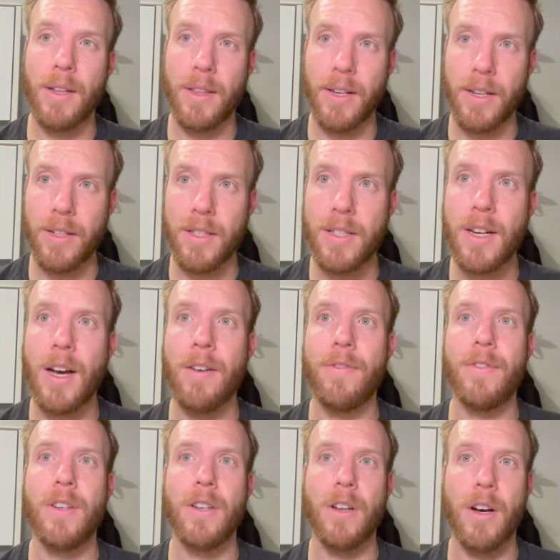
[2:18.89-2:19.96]
I think it's tough
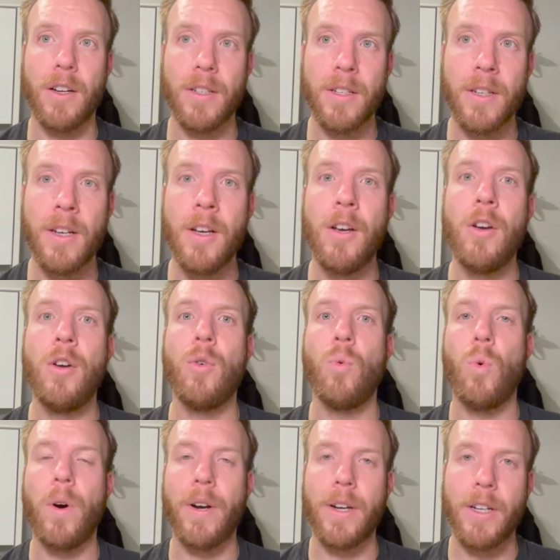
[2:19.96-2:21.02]
to not
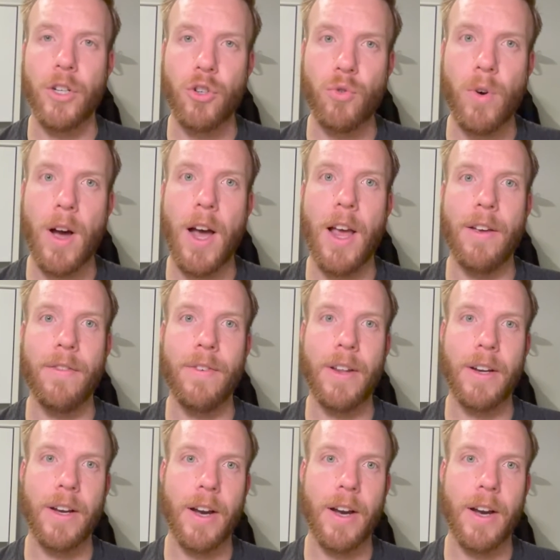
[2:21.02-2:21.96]
want to drive and